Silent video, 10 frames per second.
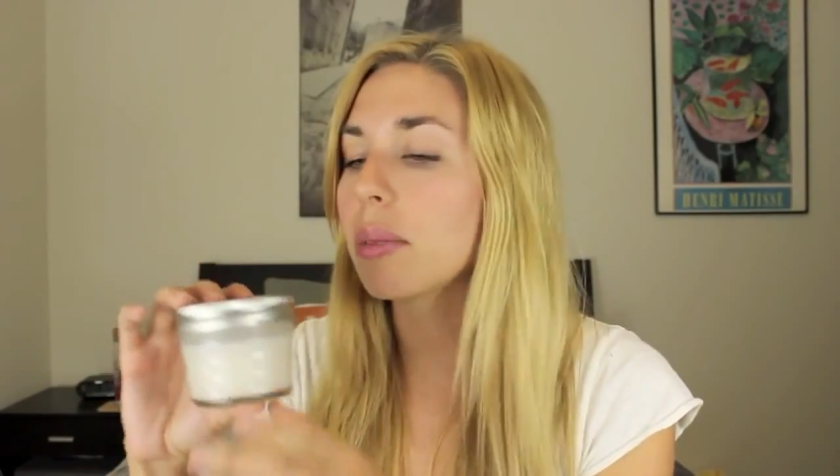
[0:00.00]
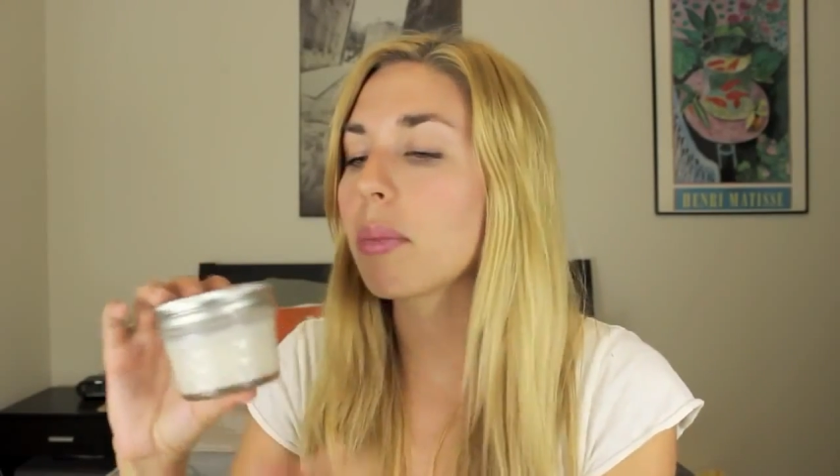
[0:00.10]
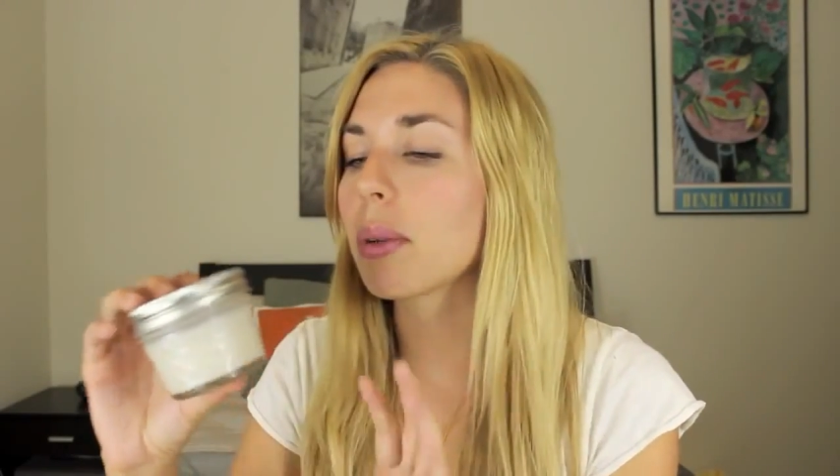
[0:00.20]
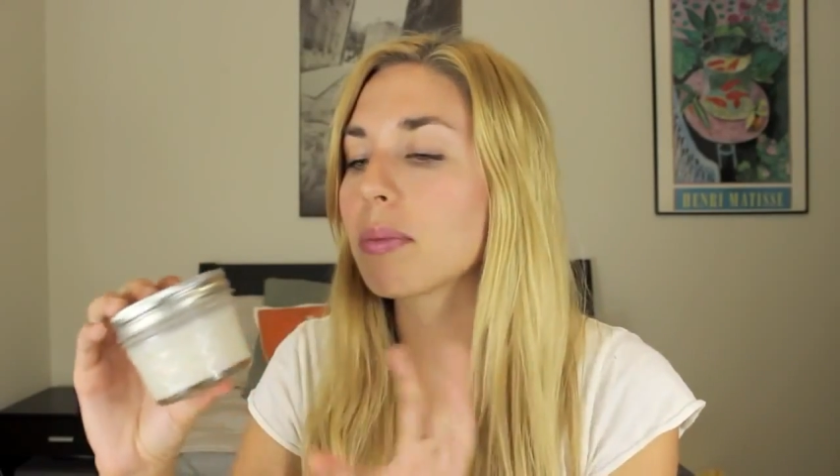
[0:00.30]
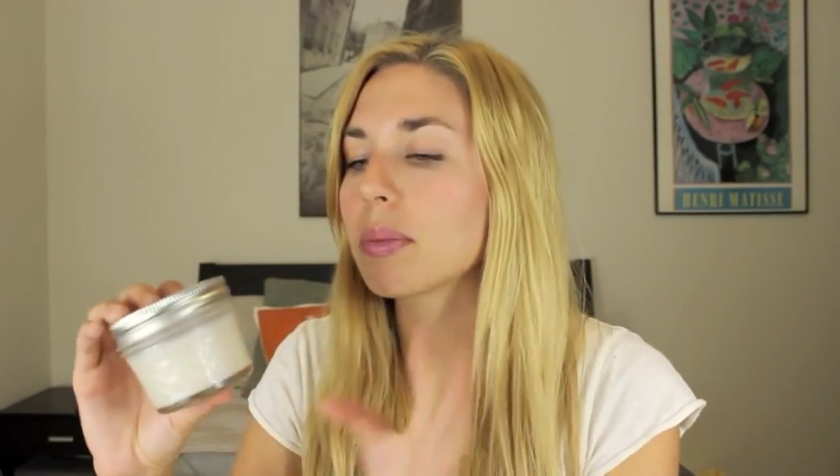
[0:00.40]
and
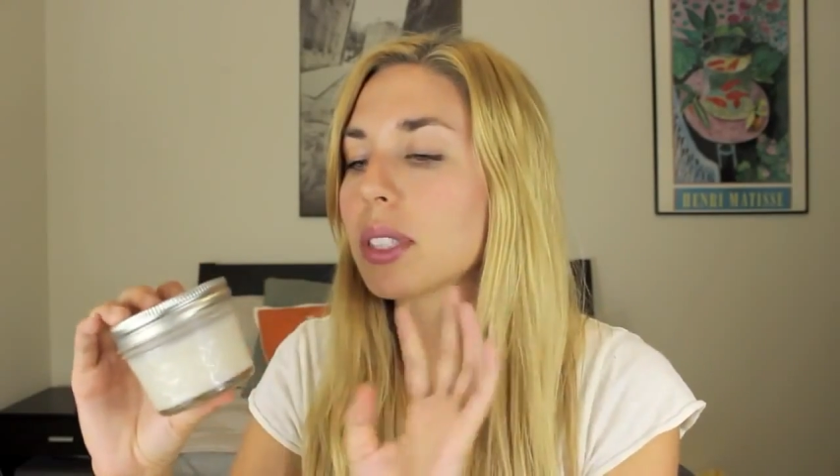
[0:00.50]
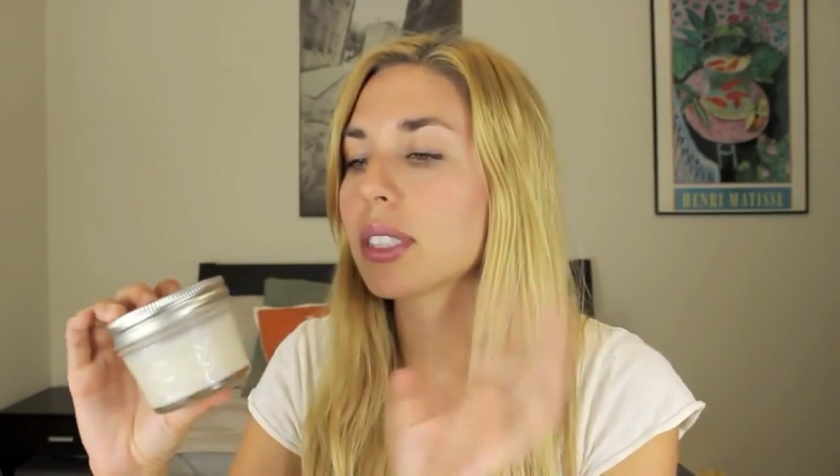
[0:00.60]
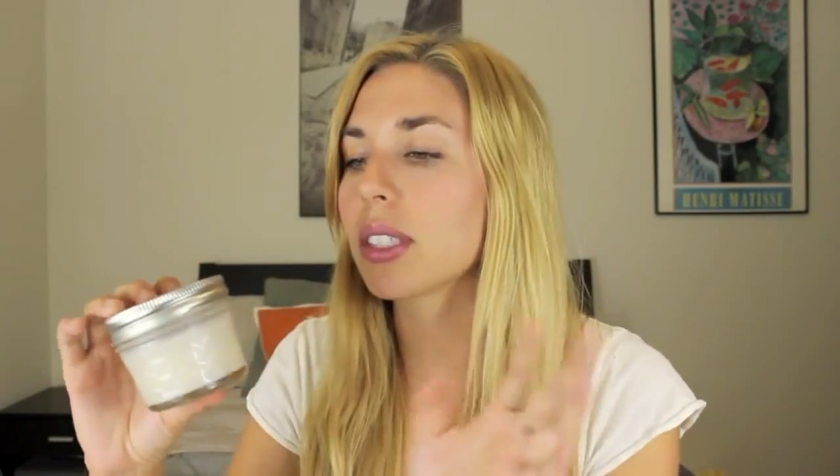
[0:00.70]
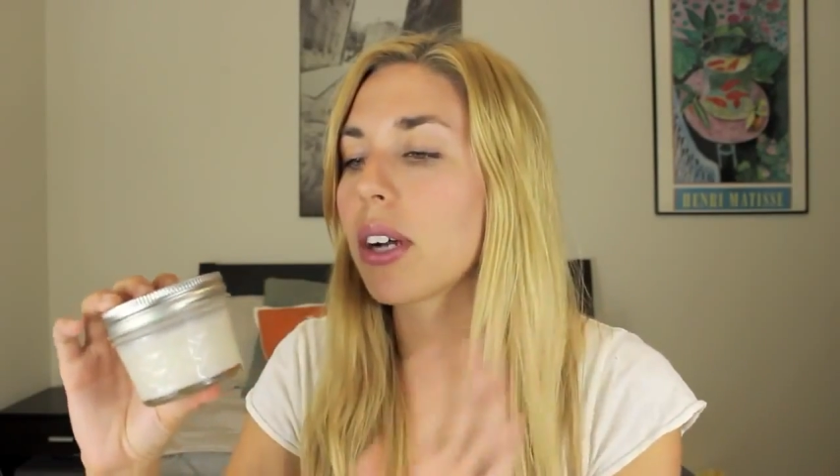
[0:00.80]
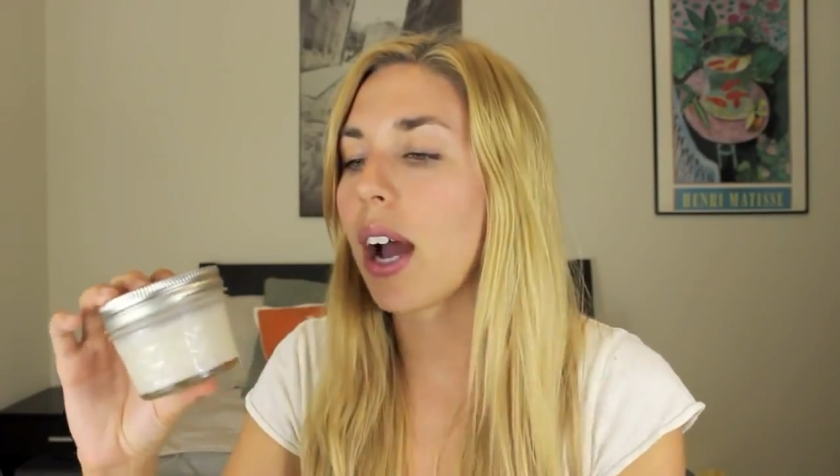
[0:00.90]

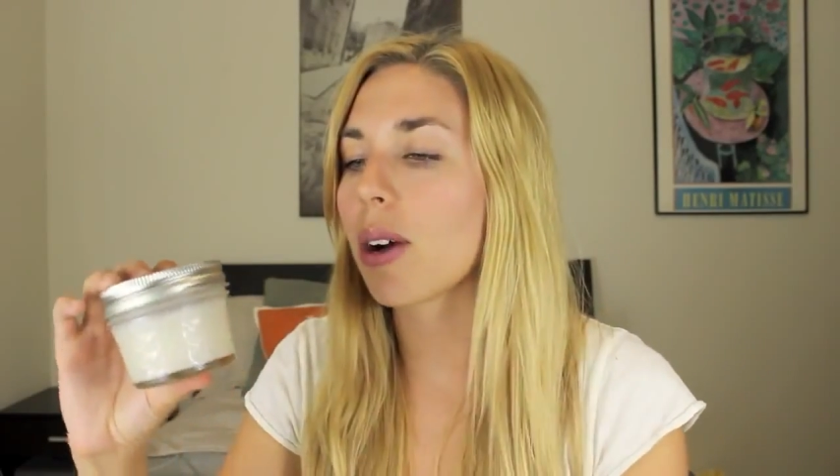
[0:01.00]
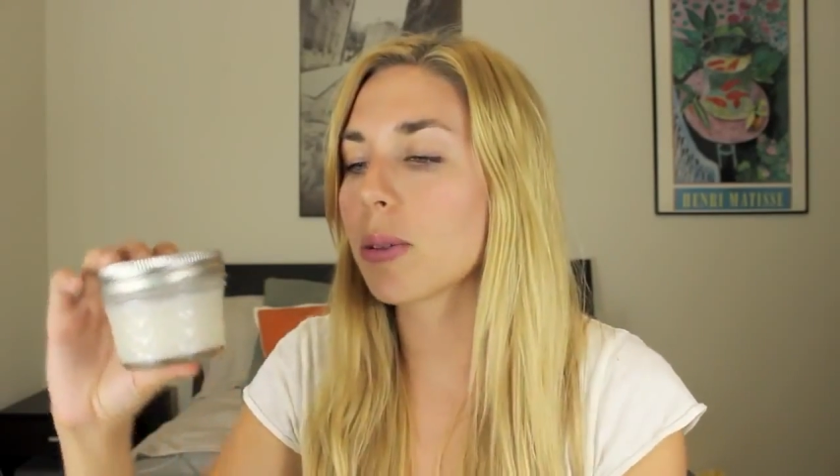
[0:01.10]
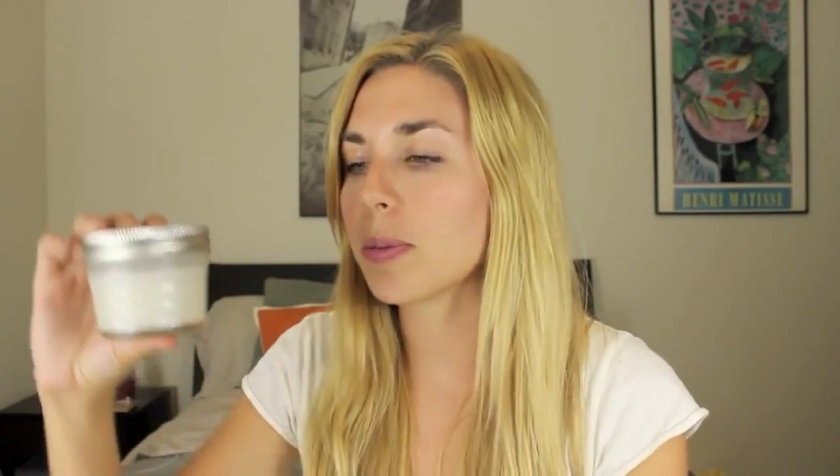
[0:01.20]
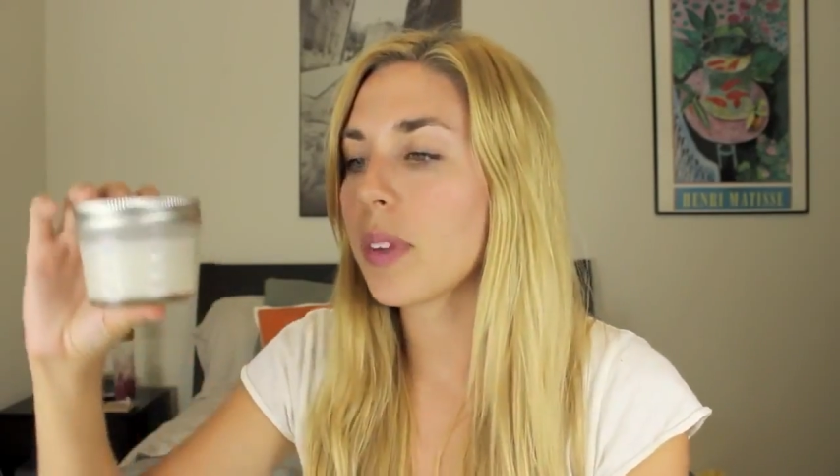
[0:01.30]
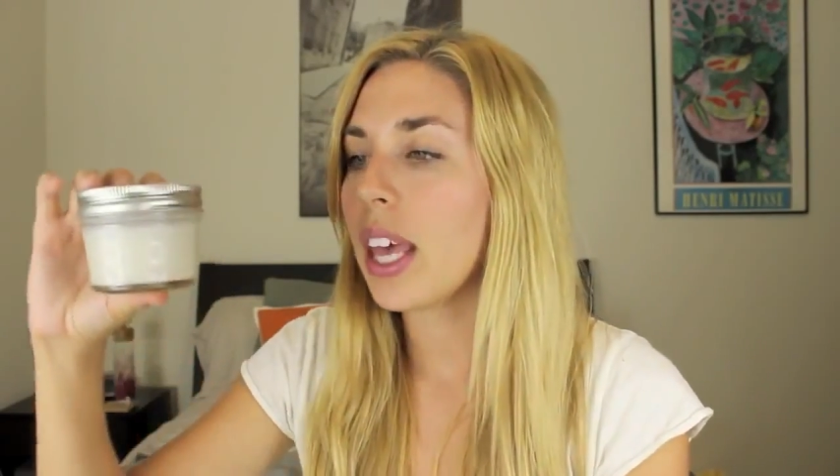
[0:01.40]
bumps are out,